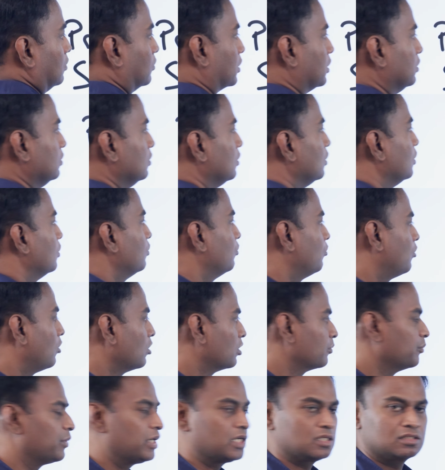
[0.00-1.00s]
Okay,
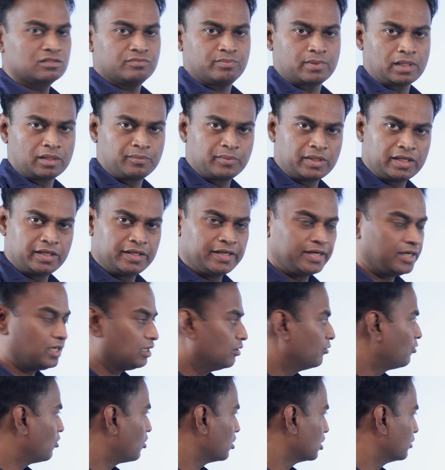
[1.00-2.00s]
what makes primary
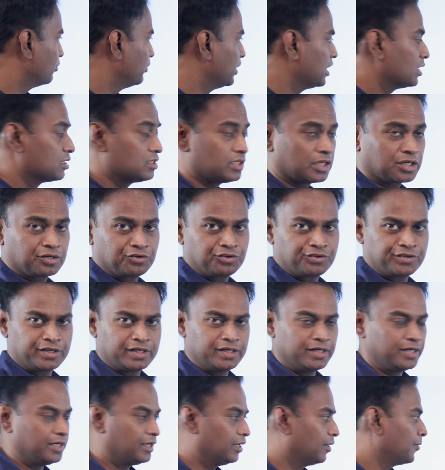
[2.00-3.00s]
data? What makes
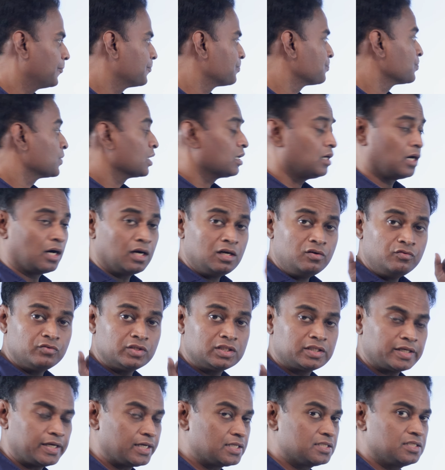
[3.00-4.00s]
secondary data? And
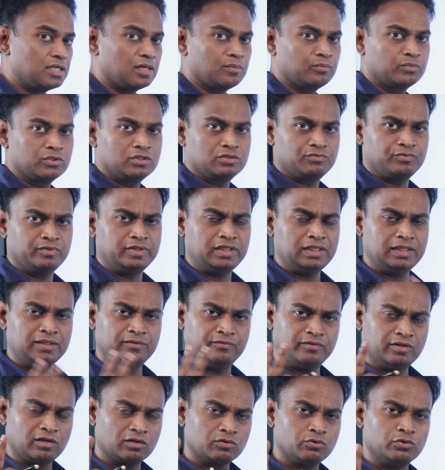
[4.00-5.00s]
with examples,
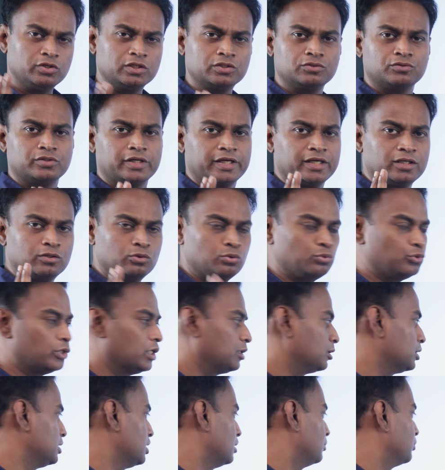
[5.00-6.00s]
we are going to take
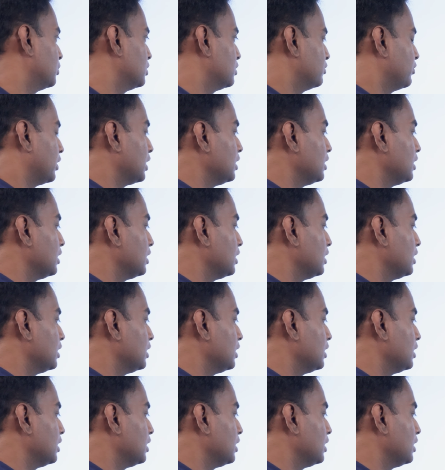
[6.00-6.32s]
two examples.